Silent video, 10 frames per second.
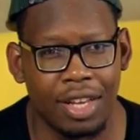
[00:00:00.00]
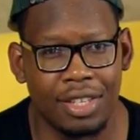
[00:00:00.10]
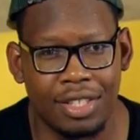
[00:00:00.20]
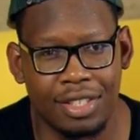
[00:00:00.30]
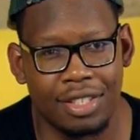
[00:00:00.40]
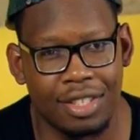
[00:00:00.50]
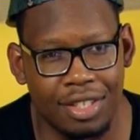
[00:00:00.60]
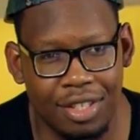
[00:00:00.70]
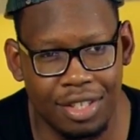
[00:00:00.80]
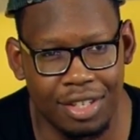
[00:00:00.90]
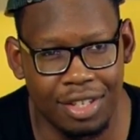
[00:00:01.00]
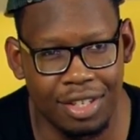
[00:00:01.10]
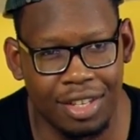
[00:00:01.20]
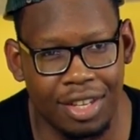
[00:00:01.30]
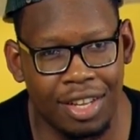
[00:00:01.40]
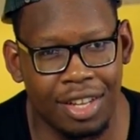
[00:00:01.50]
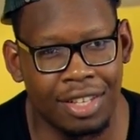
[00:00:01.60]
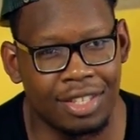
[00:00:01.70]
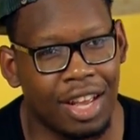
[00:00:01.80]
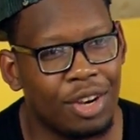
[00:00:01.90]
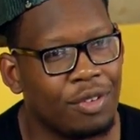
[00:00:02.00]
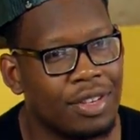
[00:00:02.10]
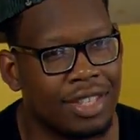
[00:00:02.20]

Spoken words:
it's kind of a